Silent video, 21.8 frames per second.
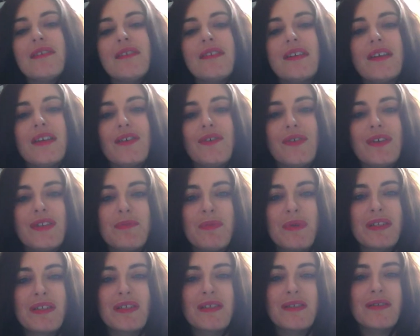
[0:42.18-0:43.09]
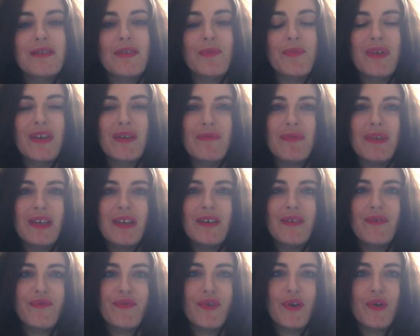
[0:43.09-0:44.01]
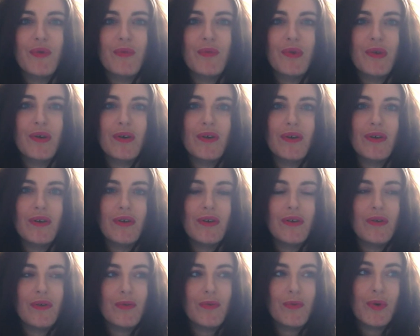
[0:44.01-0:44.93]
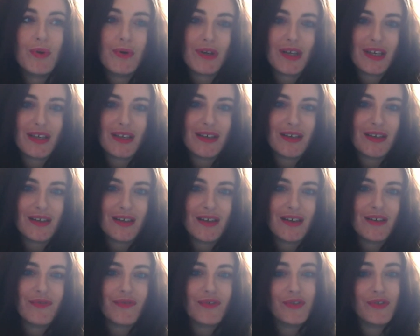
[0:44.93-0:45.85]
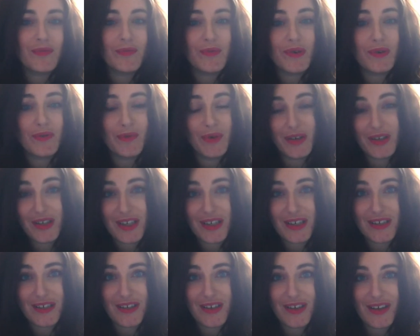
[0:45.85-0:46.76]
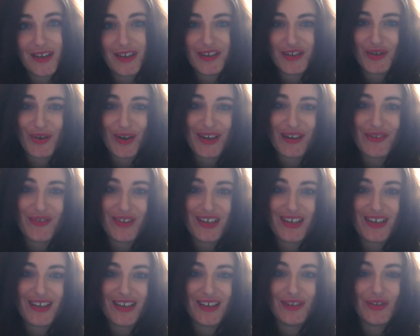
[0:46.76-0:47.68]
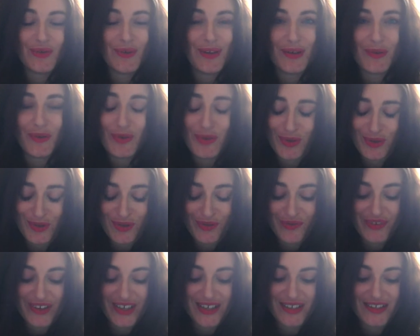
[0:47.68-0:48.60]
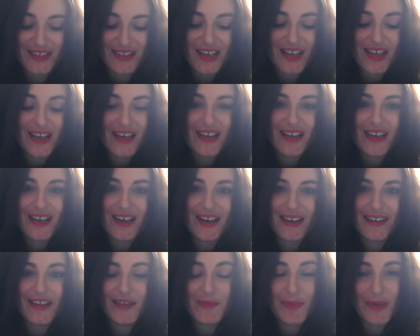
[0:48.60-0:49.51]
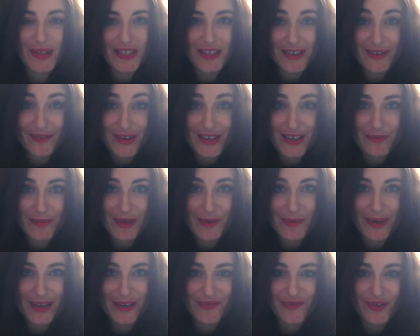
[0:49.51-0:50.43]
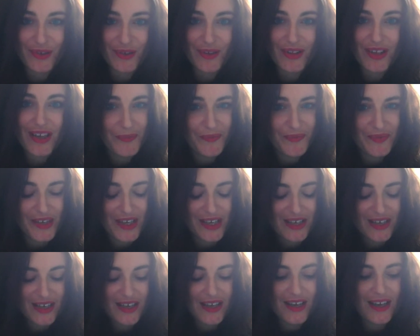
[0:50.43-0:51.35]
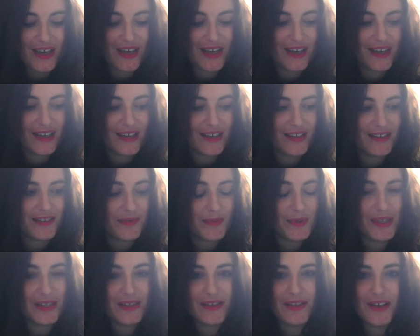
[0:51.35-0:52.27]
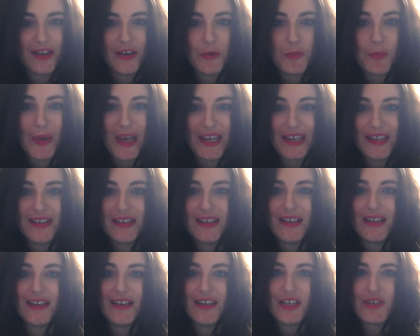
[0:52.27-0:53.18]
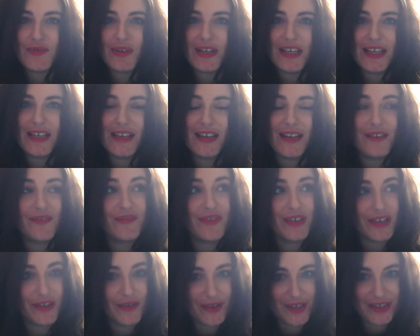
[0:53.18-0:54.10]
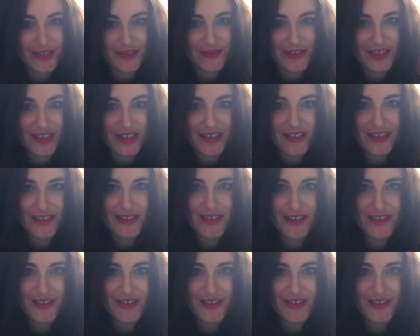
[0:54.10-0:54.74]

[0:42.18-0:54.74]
You know, it's been stopping me from walking, from working, driving and doing all sorts of things, and it's been incredibly painful, and it's been a pain literally and figuratively.